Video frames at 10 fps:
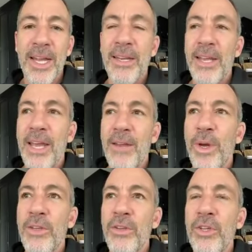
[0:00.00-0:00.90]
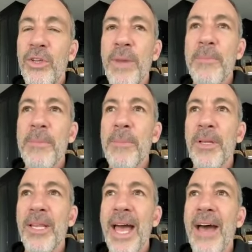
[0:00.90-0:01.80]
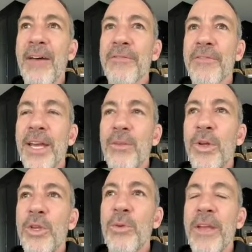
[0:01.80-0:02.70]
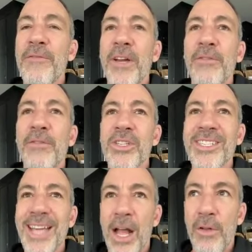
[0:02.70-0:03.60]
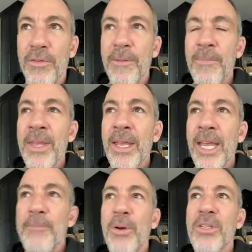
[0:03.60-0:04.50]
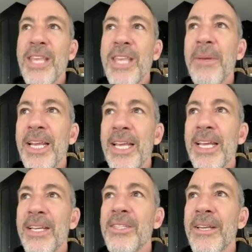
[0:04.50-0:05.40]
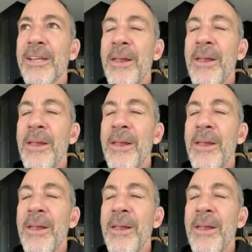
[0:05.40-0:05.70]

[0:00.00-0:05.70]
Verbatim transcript: and and when you make people laugh and when you make fun of yourself it puts them at ease